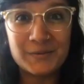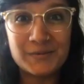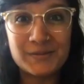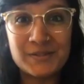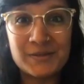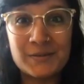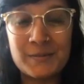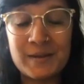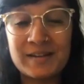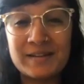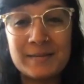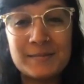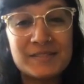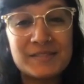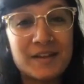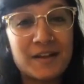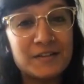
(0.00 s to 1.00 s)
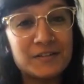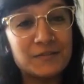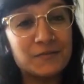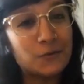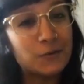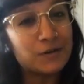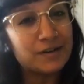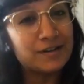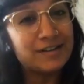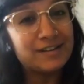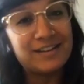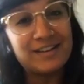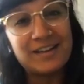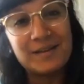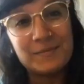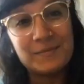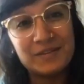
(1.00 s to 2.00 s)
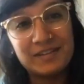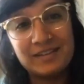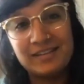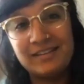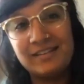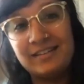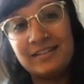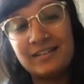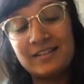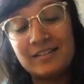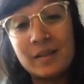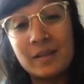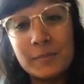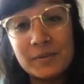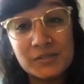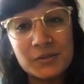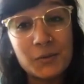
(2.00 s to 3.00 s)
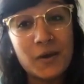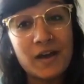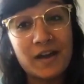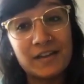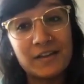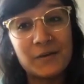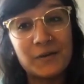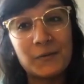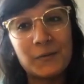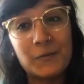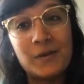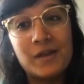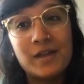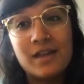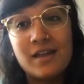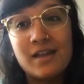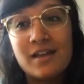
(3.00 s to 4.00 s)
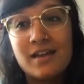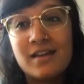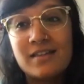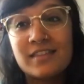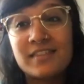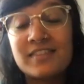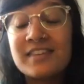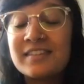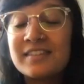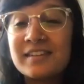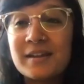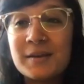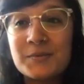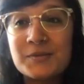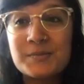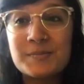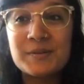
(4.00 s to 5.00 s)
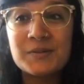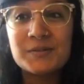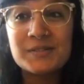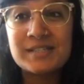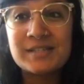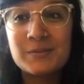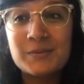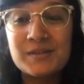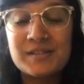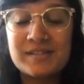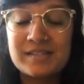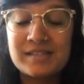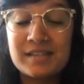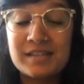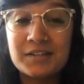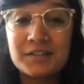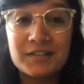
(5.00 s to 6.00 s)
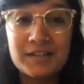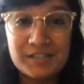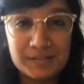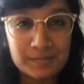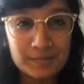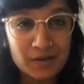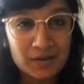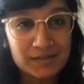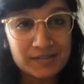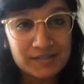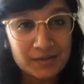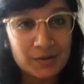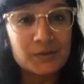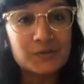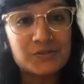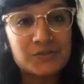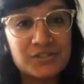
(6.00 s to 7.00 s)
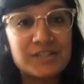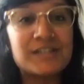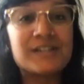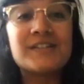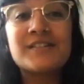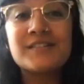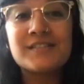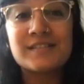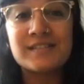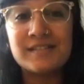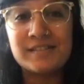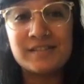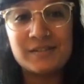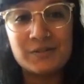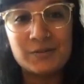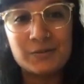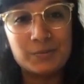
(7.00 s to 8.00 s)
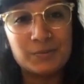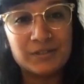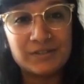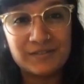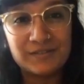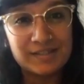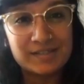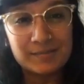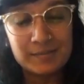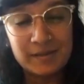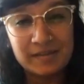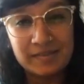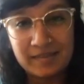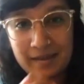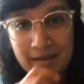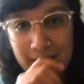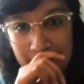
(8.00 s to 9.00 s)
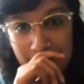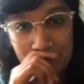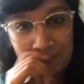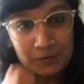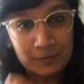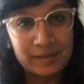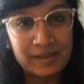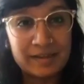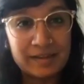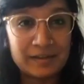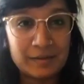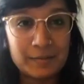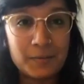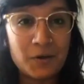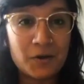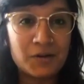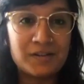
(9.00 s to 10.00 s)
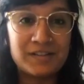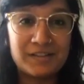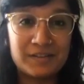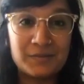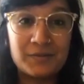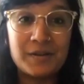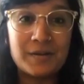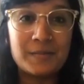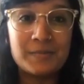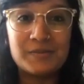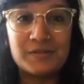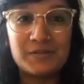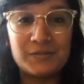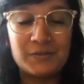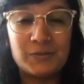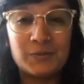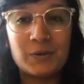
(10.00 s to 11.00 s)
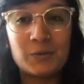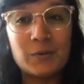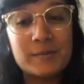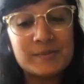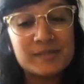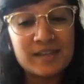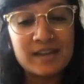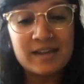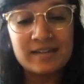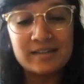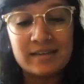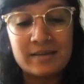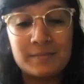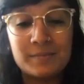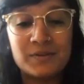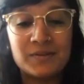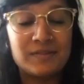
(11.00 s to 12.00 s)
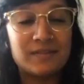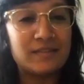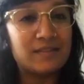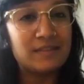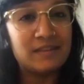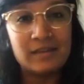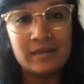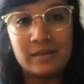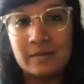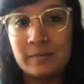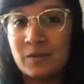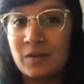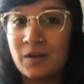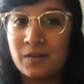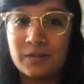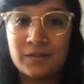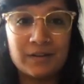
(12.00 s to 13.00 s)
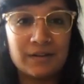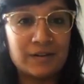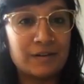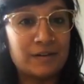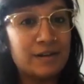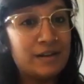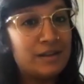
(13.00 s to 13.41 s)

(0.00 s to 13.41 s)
so my name's Tanya Vora. I'm in Columbus, Ohio. The thing that I was building was a decoration box called Cheers. And to briefly explain that, if you're planning a party, you'd come to our website, input the theme, color,